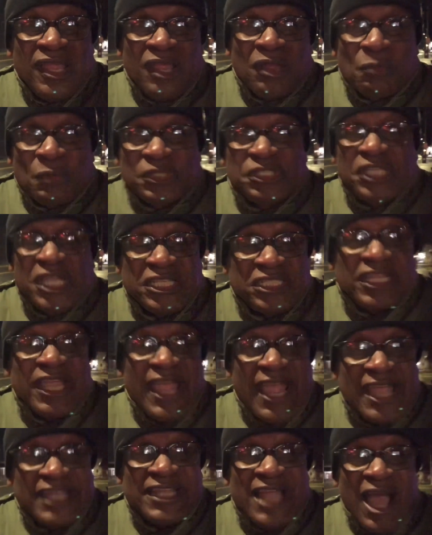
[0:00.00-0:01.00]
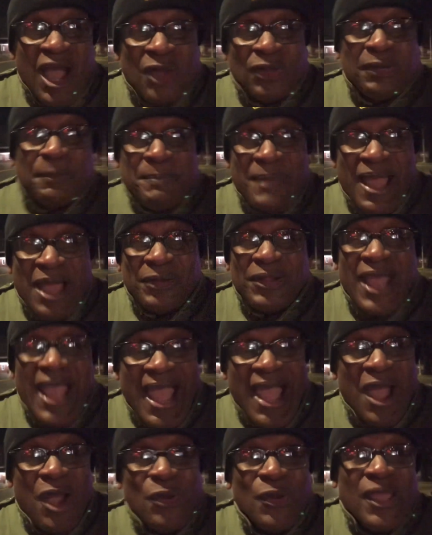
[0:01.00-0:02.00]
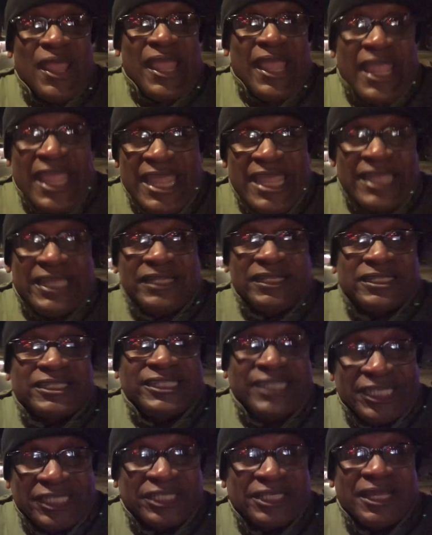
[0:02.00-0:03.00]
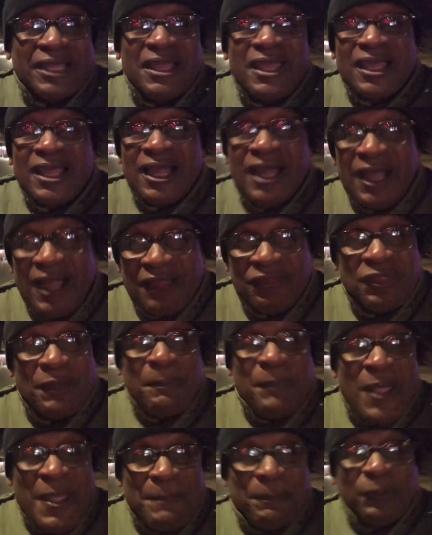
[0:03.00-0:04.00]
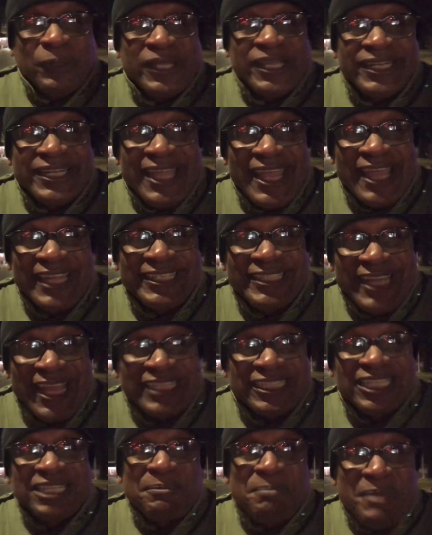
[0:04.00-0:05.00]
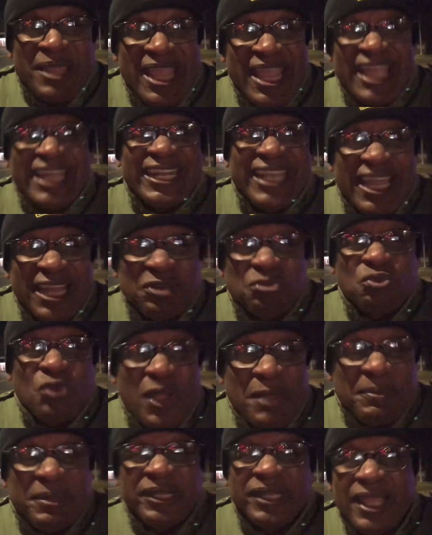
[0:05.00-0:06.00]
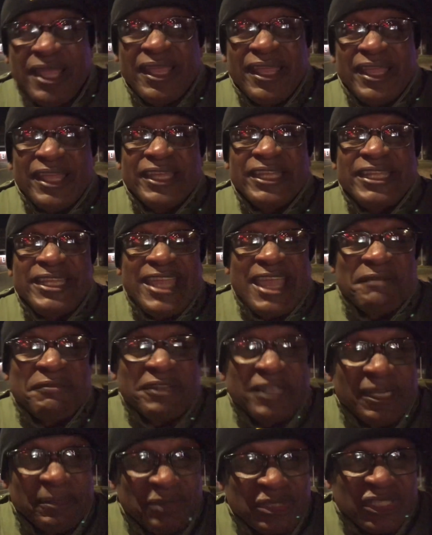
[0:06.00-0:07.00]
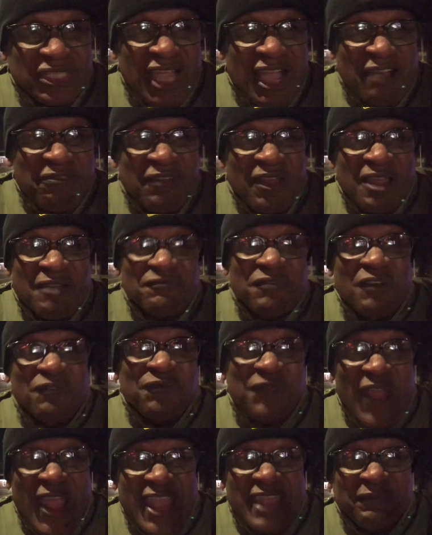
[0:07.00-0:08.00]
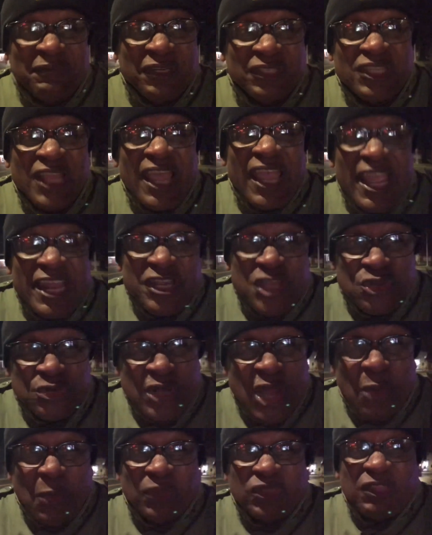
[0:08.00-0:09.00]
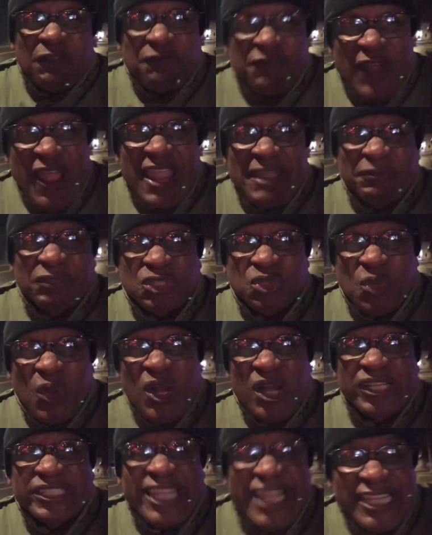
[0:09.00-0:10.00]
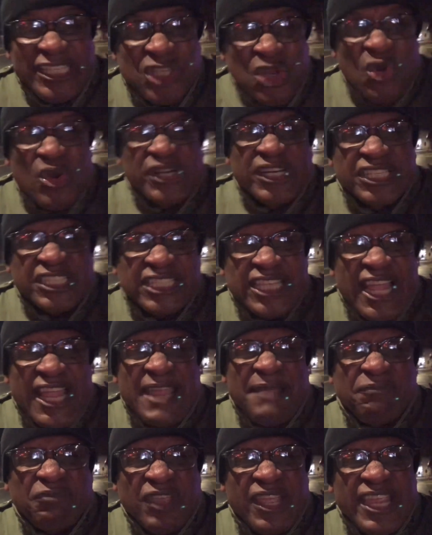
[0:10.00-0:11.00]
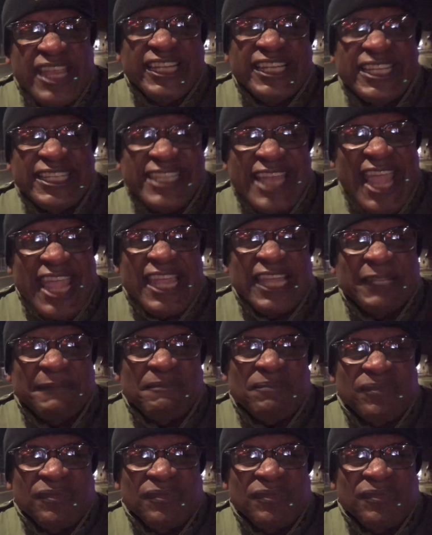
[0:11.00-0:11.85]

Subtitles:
When she tell y'all about how he took other people in their addiction, men and women, giving them stuff for favors, and you know what the favors was. He doing the same thing today.